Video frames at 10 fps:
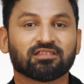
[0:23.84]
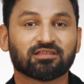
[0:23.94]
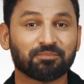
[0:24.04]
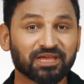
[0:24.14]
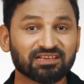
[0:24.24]

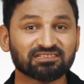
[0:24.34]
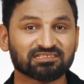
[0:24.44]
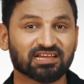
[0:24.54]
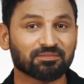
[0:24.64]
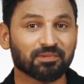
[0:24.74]
the
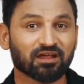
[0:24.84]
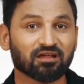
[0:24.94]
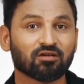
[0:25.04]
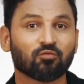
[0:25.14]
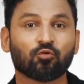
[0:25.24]
biggest setback
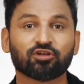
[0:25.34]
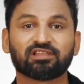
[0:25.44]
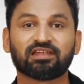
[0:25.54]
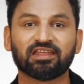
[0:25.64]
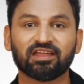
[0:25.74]
was
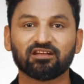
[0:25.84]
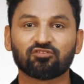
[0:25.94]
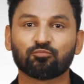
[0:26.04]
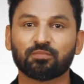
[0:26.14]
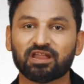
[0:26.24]
the need
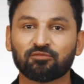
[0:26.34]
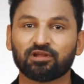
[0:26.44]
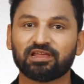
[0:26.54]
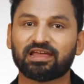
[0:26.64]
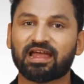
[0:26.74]
to
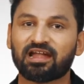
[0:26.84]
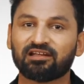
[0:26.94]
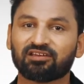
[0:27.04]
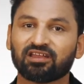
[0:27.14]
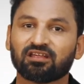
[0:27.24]
manually
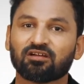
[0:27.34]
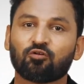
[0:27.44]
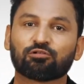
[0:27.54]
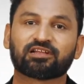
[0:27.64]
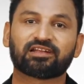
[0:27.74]
entering
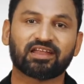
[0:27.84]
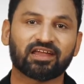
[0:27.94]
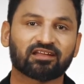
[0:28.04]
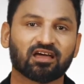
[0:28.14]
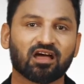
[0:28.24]
all the
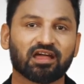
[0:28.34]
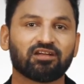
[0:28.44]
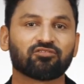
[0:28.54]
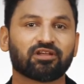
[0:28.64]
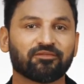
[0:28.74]
data
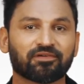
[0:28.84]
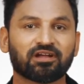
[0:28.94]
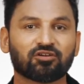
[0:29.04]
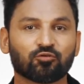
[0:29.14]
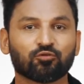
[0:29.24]
into
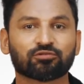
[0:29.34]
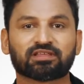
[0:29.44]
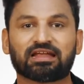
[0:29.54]
different tools